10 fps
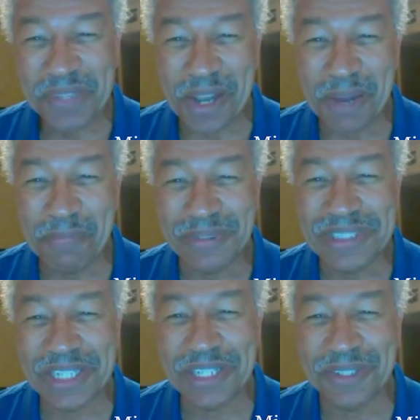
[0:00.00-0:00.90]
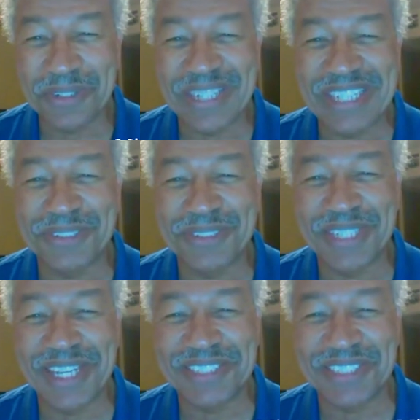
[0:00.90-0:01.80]
a particular
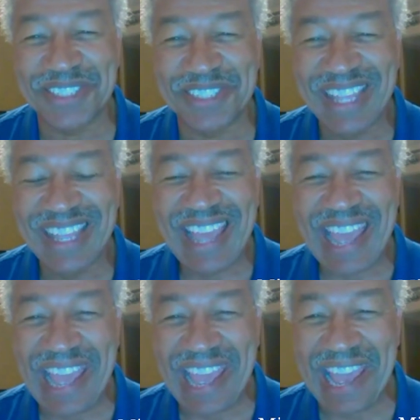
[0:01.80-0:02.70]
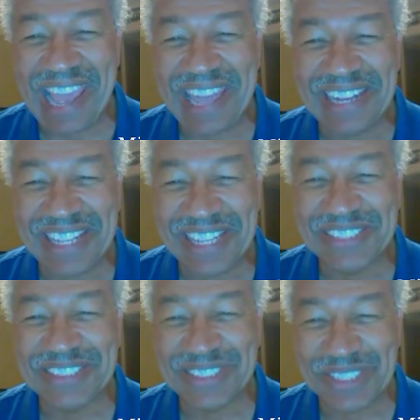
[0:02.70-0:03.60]
intersection, and
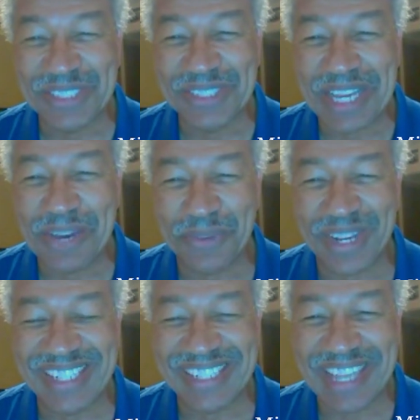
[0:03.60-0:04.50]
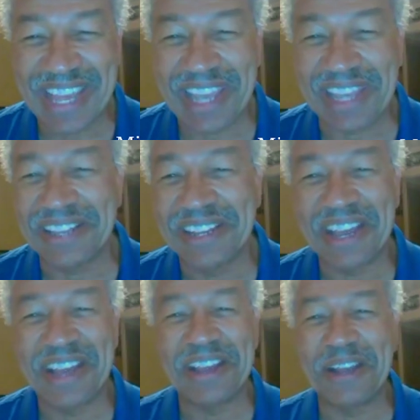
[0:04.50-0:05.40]
it's still that way today.
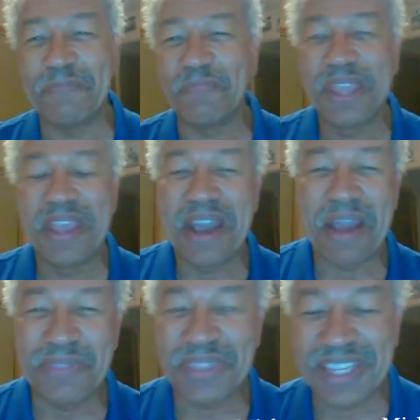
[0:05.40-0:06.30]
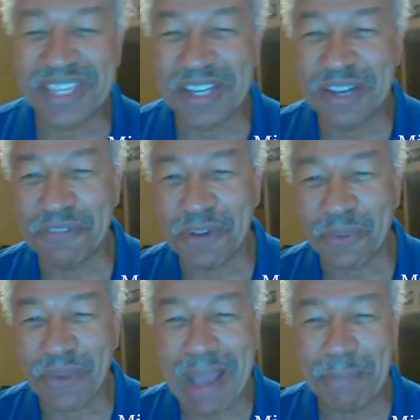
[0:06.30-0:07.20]
I'm thinking of
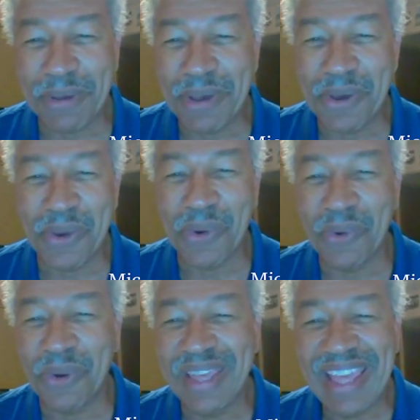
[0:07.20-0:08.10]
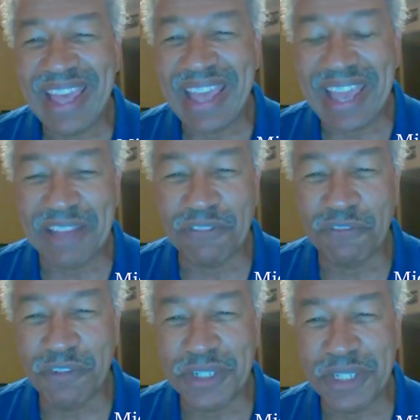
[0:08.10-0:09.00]
Arapahoe and
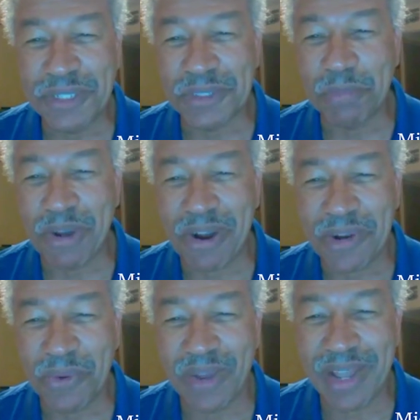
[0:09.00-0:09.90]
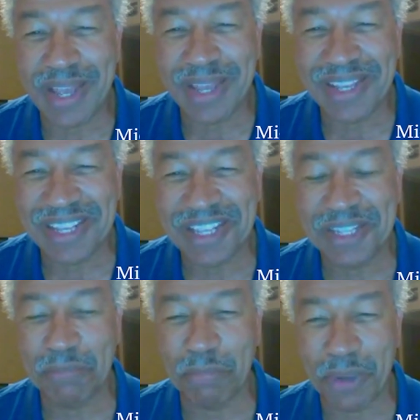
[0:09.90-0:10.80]
Foothills Parkway
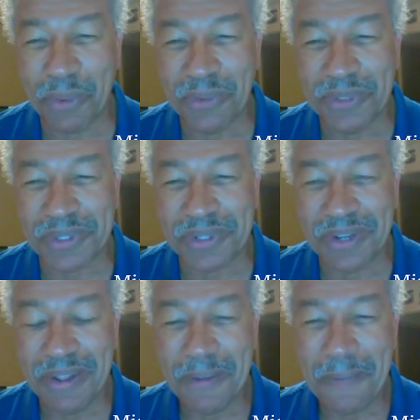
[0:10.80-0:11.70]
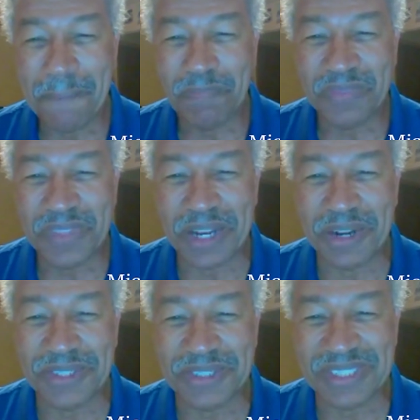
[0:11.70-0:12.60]
in Boulder.
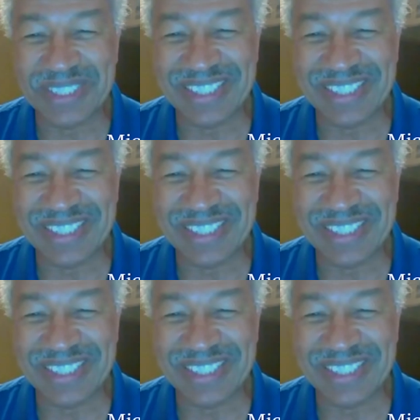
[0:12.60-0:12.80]
There's